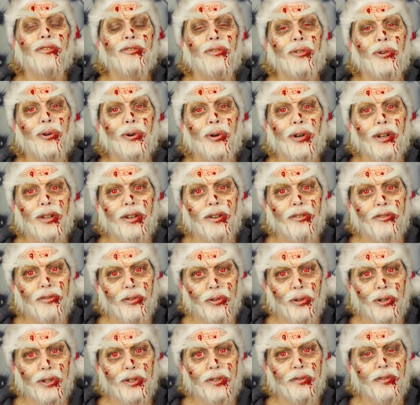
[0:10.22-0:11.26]
For the
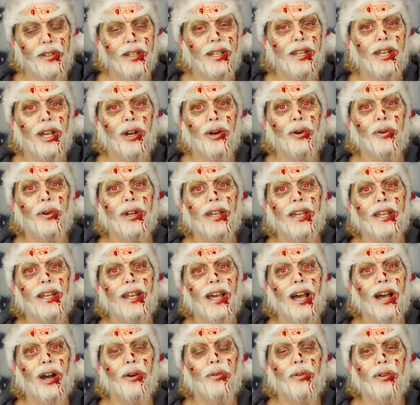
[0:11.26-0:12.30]
first video in
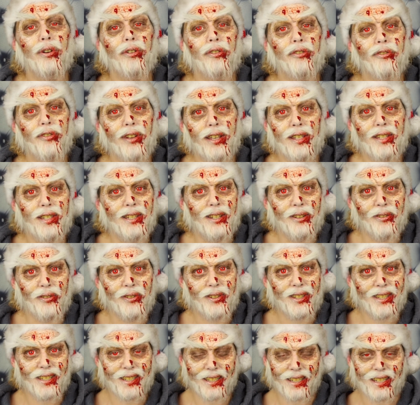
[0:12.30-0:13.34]
our festive
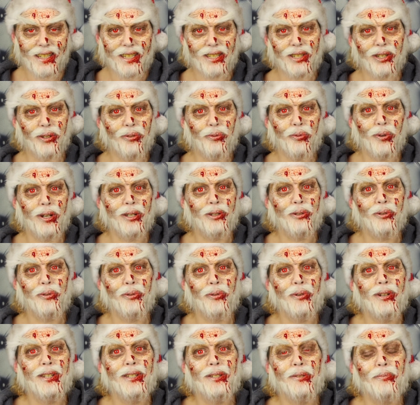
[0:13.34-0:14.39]
season with
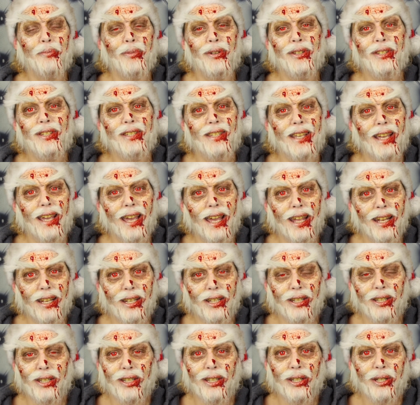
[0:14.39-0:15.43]
Christmas
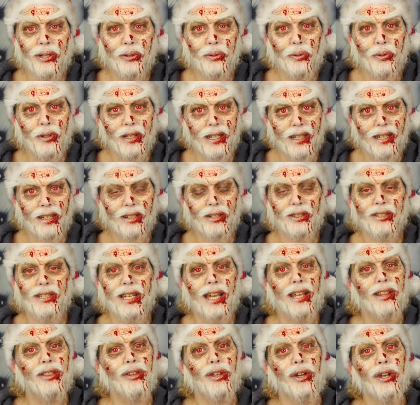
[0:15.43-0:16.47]
and New Year's,
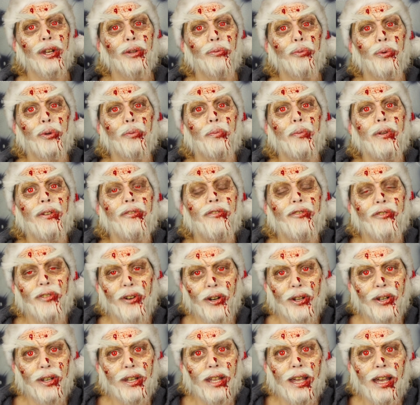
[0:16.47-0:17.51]
I thought it would be
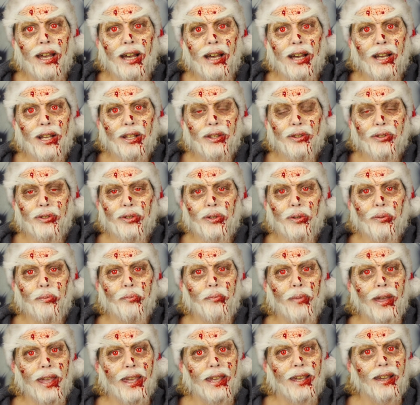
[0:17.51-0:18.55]
fun to
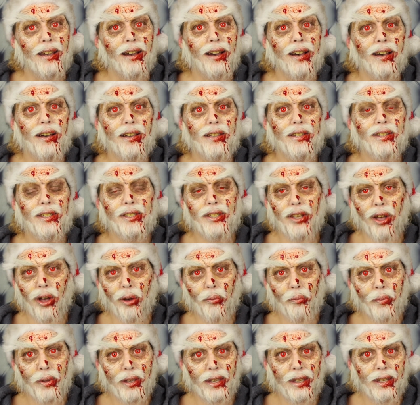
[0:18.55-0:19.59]
make a
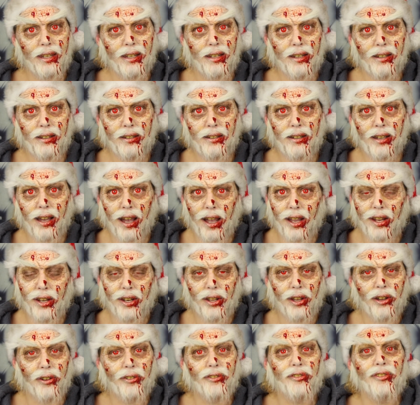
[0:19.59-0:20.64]
zombie
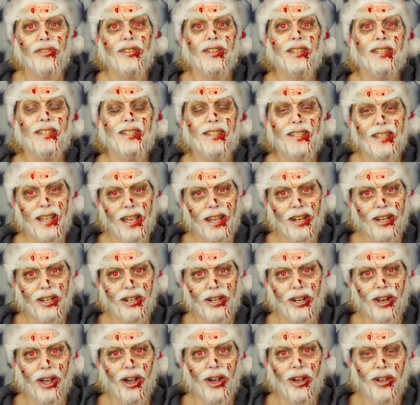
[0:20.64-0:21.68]
kind of Santa
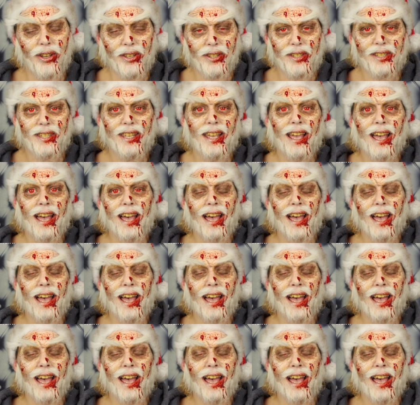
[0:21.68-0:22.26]
Claus,